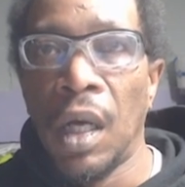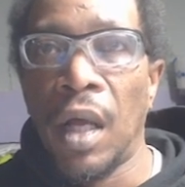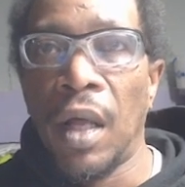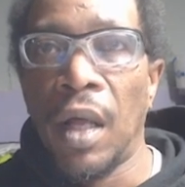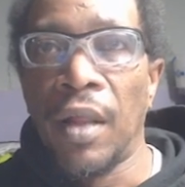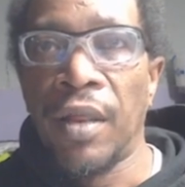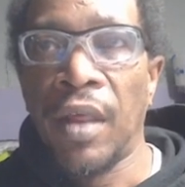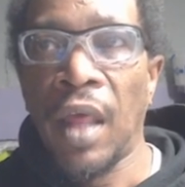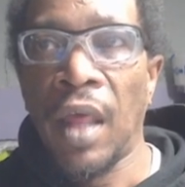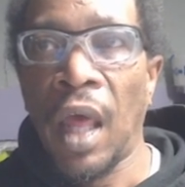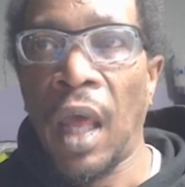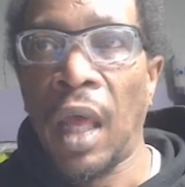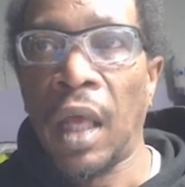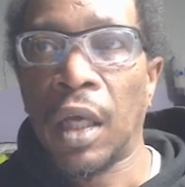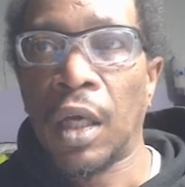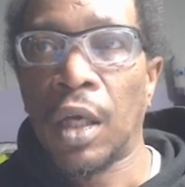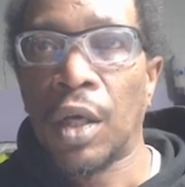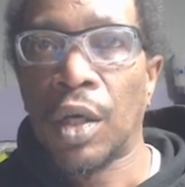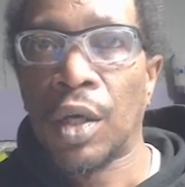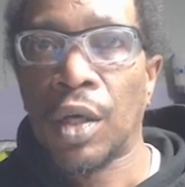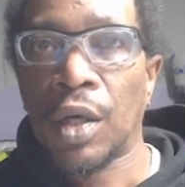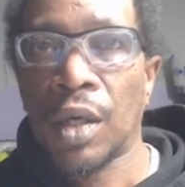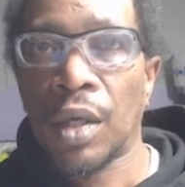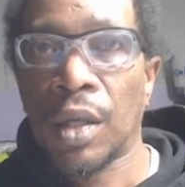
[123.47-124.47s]
that
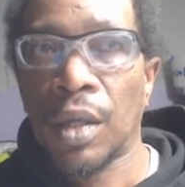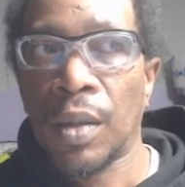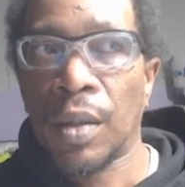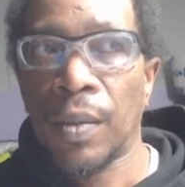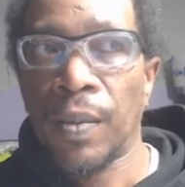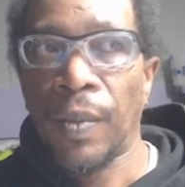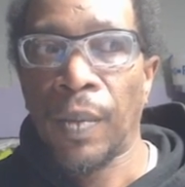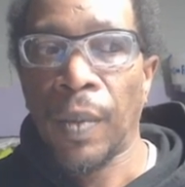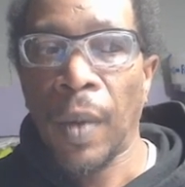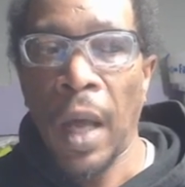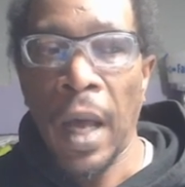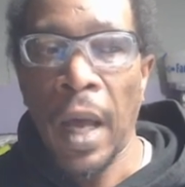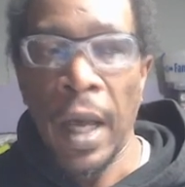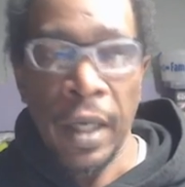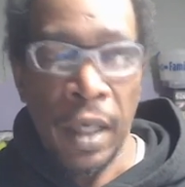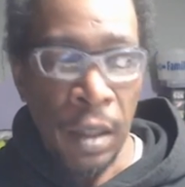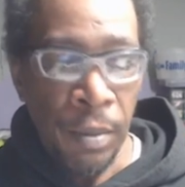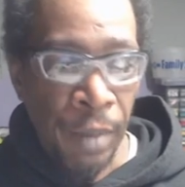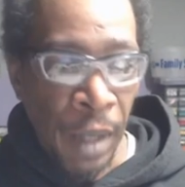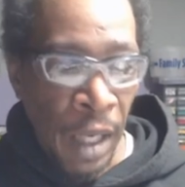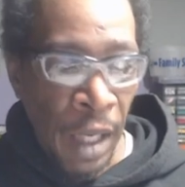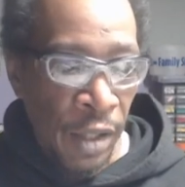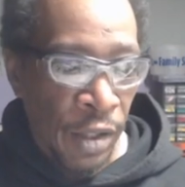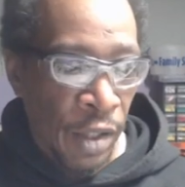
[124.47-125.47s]
I could
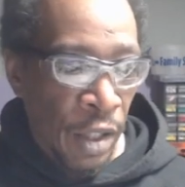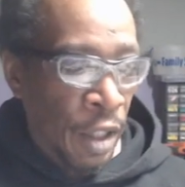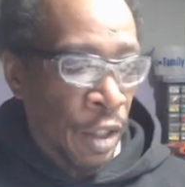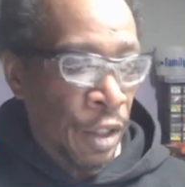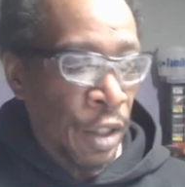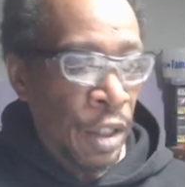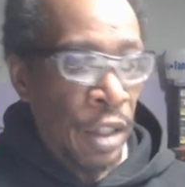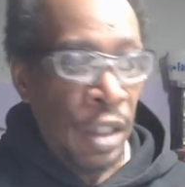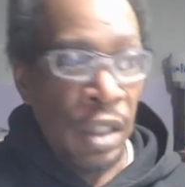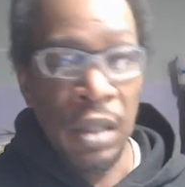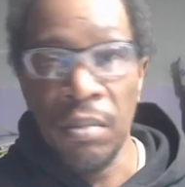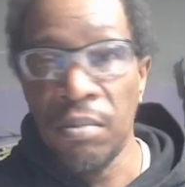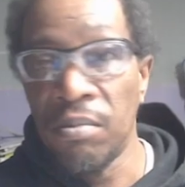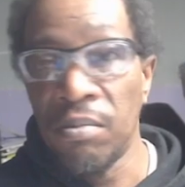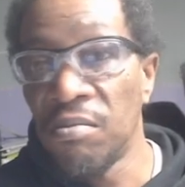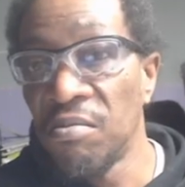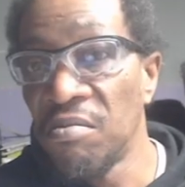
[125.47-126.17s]
basically